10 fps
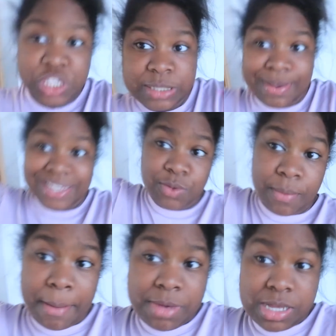is basically
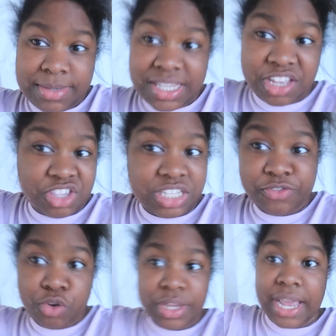where my mom stayed just
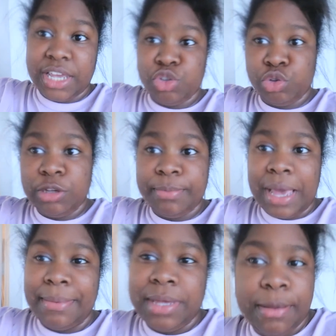for a day trip.
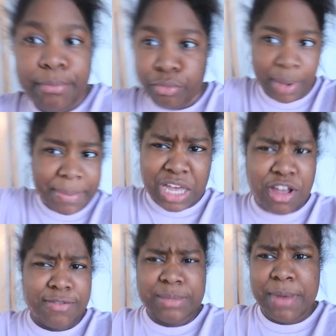I'll be coming right back
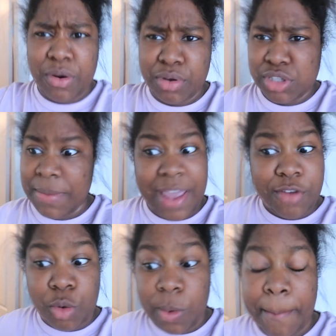home tomorrow, so I'm not even
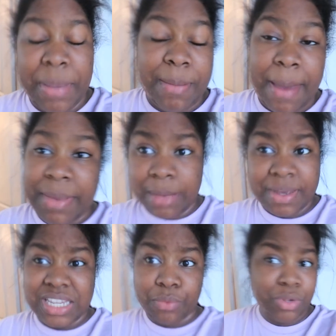going to worry about making my bed
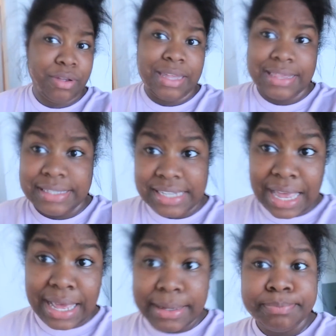because I really don't have the
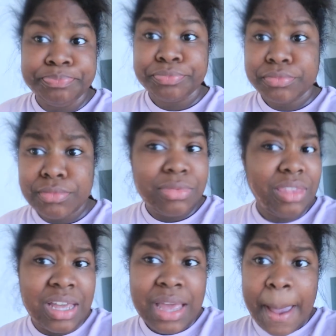time.
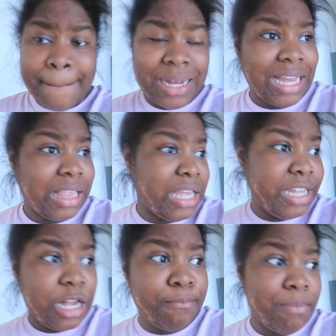But I
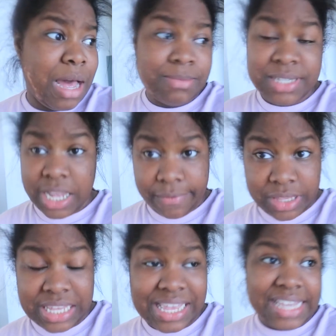cleaned up, mop, did
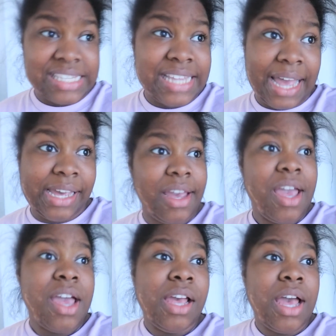everything last night.
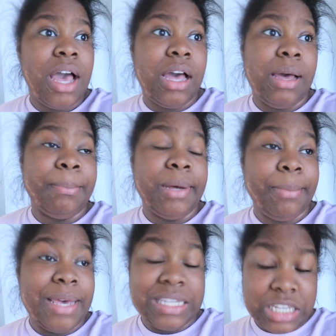Um, but
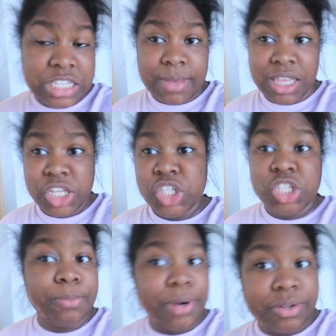basically it's my little
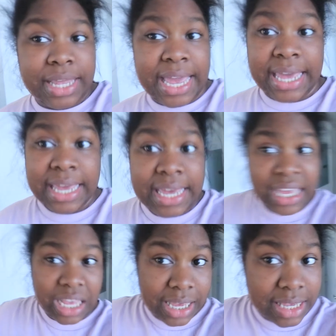sister's birthday,
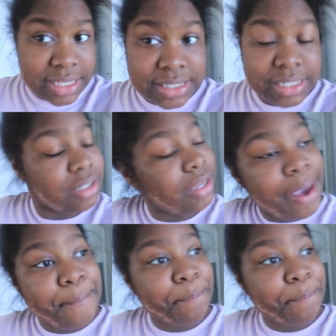and yeah.